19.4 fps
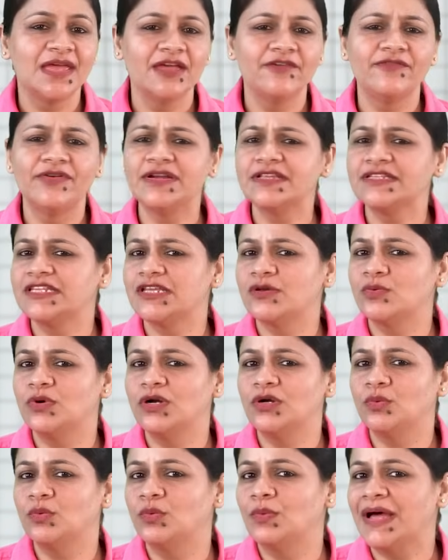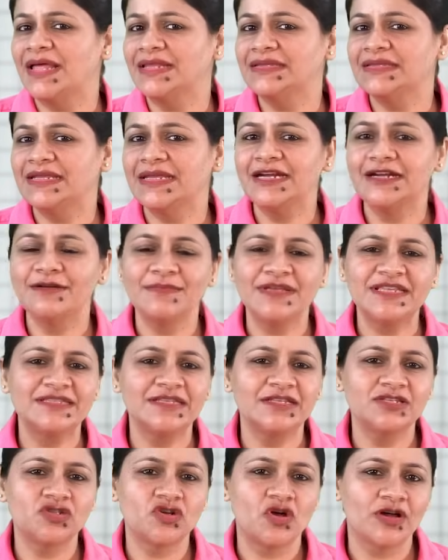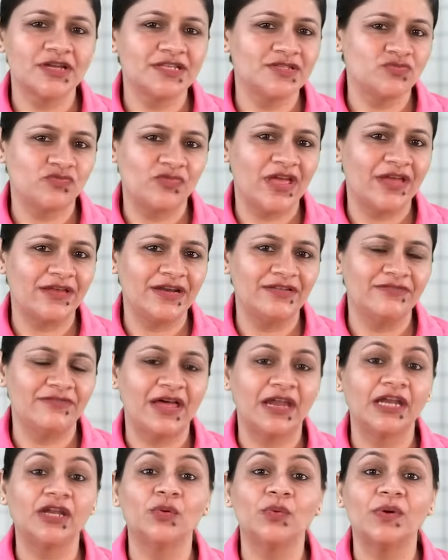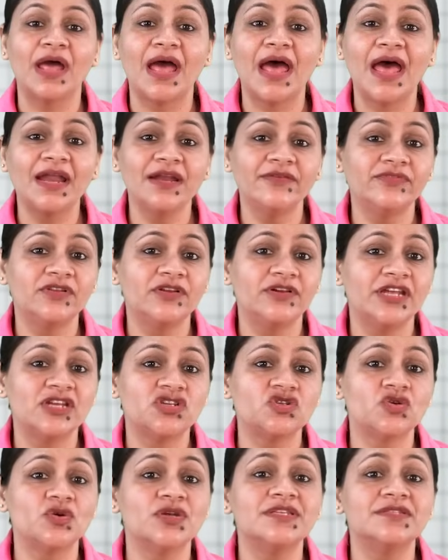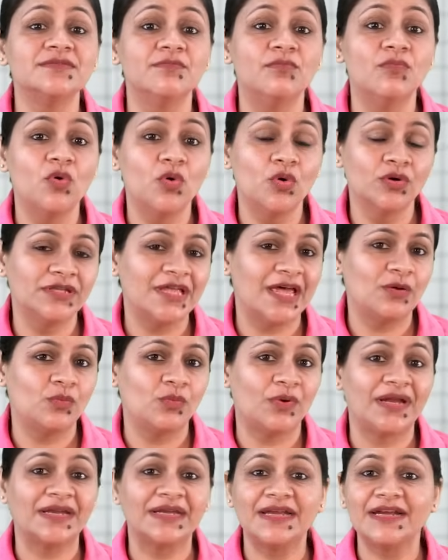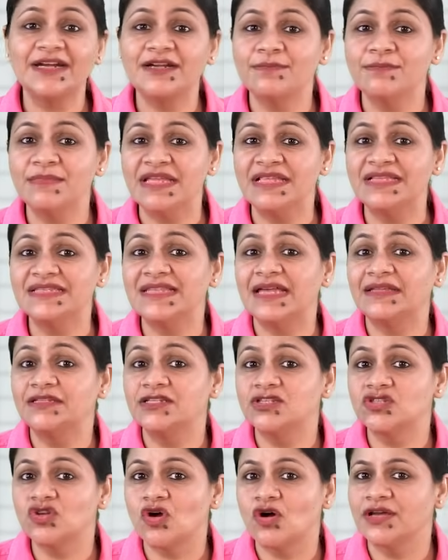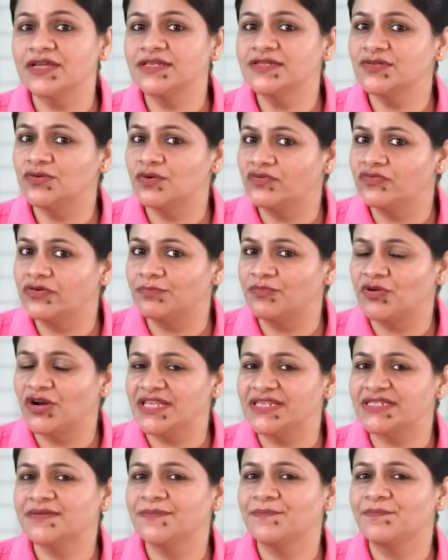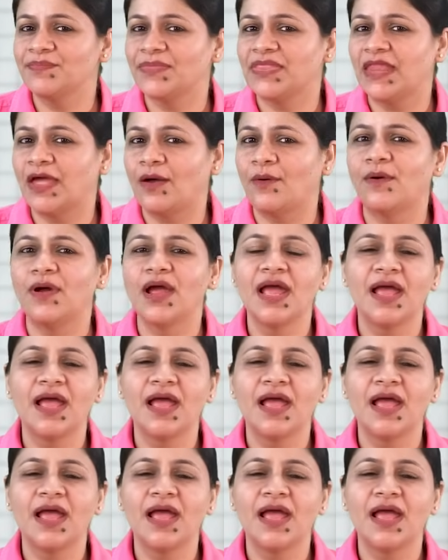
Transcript: If it is equal to 1, then it means the stock is fairly valued, and if the ratio is more than 1, it means that the stock is overpriced. Now,